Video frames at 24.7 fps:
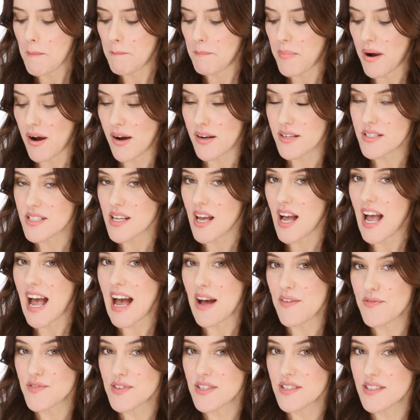But I
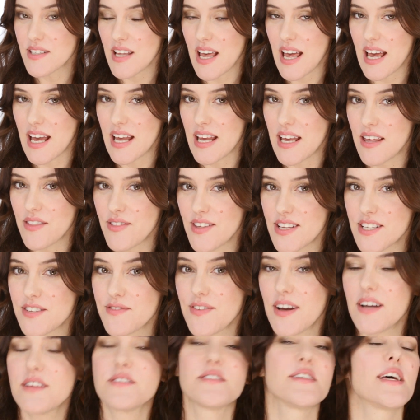have to say, this
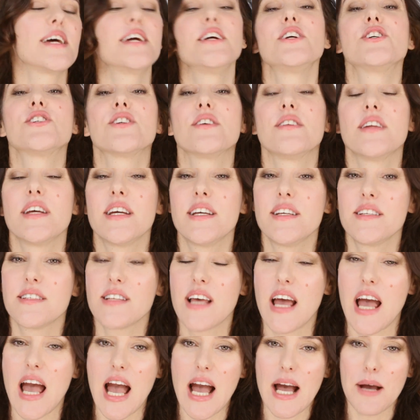foundation is
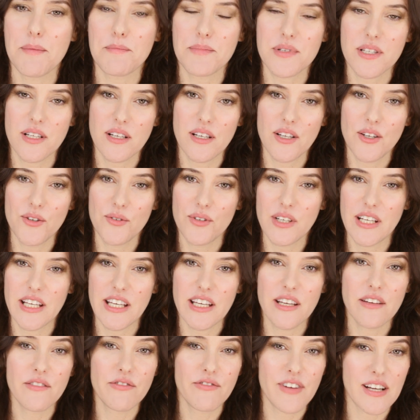
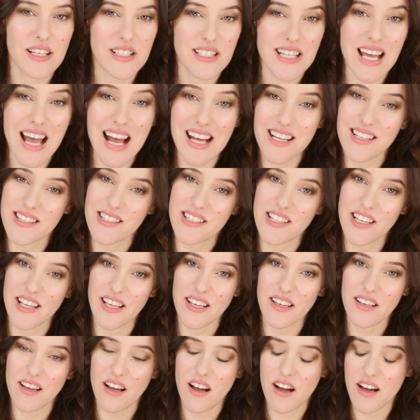absolutely
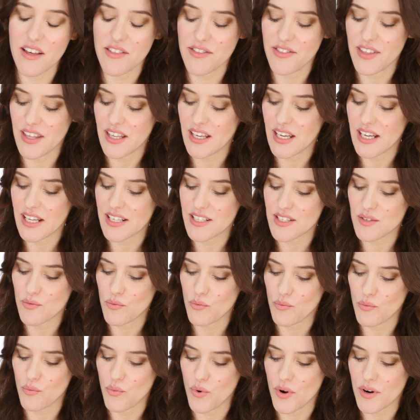fantastic. I think it's
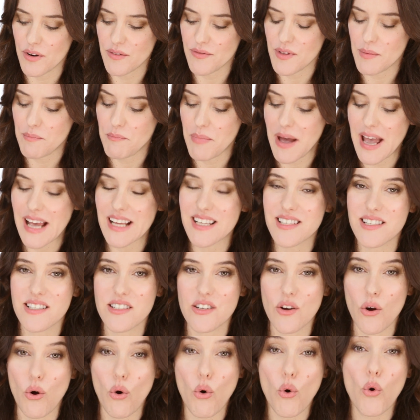one of the
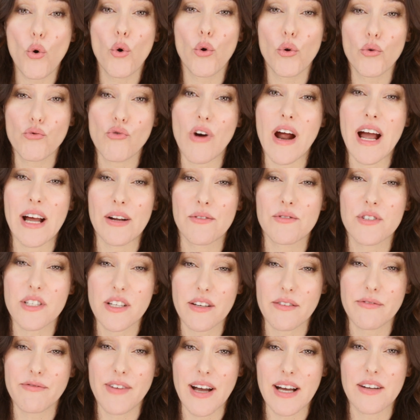best all
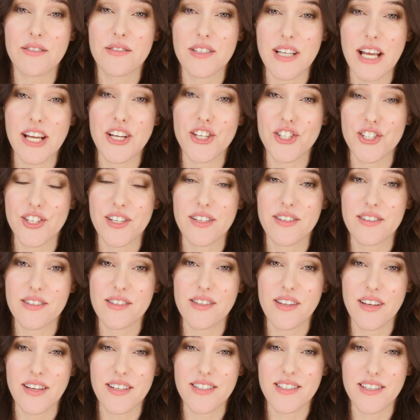rounder foundations
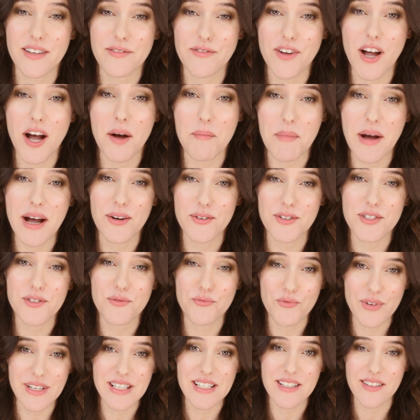that have come out
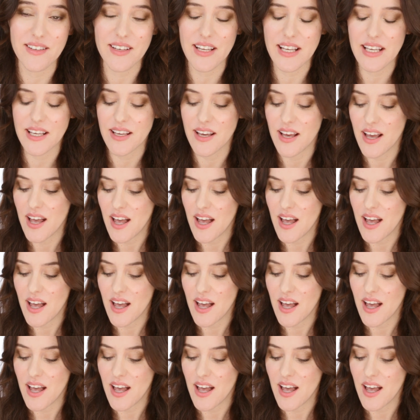recently.